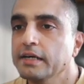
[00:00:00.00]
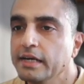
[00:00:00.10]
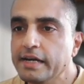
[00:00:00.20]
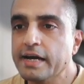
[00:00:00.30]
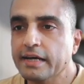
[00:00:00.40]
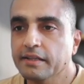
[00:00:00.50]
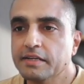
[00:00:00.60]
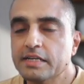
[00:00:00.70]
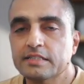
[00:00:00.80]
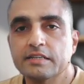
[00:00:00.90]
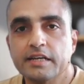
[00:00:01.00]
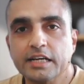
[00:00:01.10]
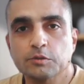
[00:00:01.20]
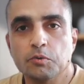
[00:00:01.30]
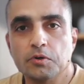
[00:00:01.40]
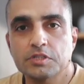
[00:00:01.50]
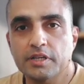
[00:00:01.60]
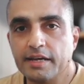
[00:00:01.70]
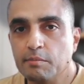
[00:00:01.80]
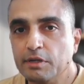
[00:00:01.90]
AI analytics and dashboards,
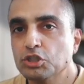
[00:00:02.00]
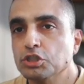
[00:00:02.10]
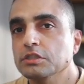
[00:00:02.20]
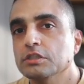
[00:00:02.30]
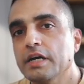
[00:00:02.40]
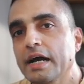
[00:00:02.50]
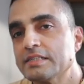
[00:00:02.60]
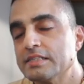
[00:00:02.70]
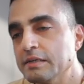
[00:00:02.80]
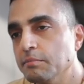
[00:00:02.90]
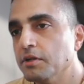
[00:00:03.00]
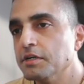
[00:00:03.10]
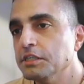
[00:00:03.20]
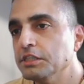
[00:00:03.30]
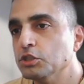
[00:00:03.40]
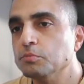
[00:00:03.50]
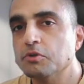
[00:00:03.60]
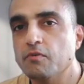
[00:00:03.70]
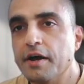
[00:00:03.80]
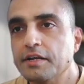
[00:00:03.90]
like I mentioned, has the ability to
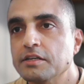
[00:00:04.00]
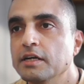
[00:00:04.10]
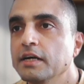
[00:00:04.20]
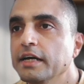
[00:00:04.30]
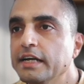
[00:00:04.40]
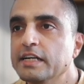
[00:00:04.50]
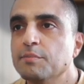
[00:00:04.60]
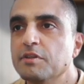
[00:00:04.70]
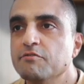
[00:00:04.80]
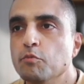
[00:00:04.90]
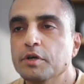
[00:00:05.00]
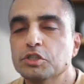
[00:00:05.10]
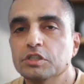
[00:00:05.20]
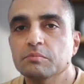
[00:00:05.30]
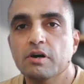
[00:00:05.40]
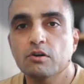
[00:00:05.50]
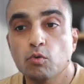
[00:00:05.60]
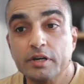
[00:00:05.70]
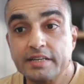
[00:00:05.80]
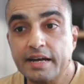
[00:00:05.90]
provide in depth information about
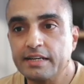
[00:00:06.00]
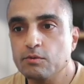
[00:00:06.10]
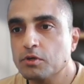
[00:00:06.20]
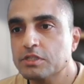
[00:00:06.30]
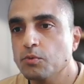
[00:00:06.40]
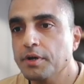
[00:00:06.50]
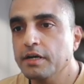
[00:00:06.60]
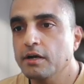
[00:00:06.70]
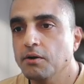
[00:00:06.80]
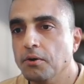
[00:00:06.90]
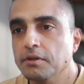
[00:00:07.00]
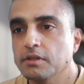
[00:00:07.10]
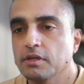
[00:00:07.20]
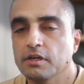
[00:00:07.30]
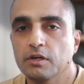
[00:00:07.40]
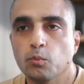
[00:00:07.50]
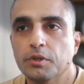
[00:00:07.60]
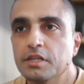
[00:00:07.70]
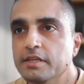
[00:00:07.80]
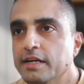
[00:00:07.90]
exactly what is going on
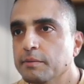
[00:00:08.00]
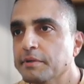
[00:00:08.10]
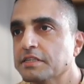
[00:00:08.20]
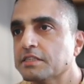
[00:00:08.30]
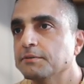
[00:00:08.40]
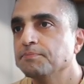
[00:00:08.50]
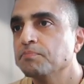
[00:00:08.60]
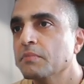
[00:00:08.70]
within the help desk.